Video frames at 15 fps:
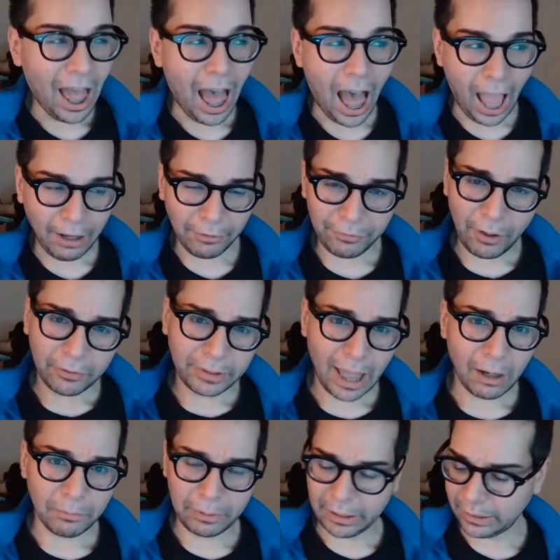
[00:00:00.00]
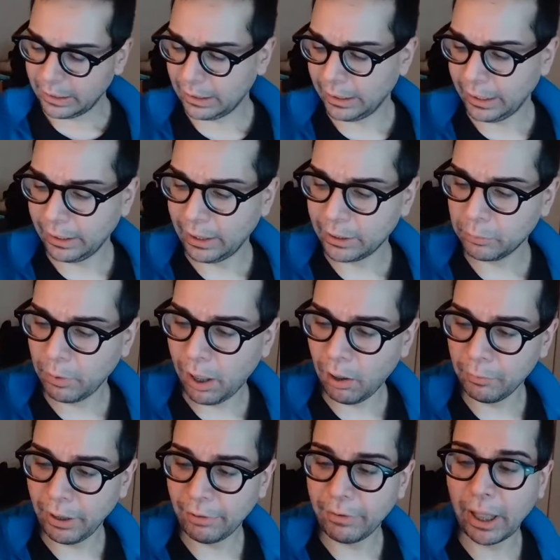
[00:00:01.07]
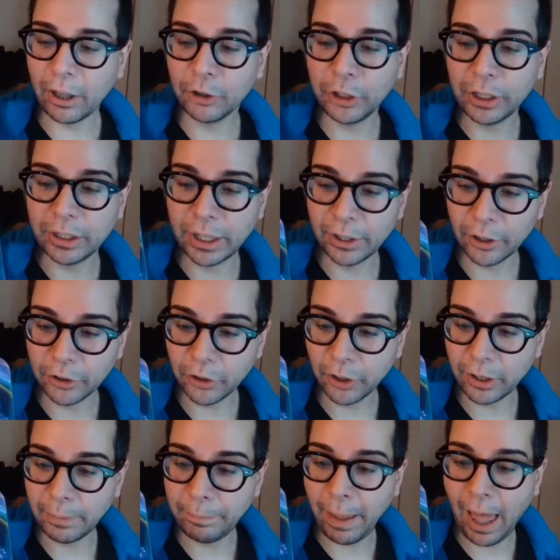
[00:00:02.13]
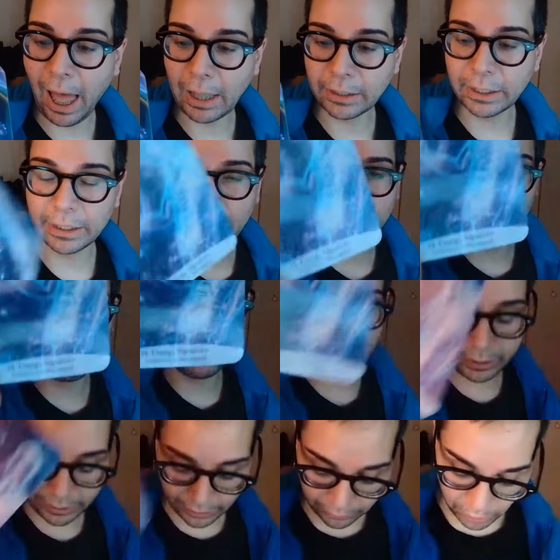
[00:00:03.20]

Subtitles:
I felt that recently as well. We have energy signature. The past is in the present.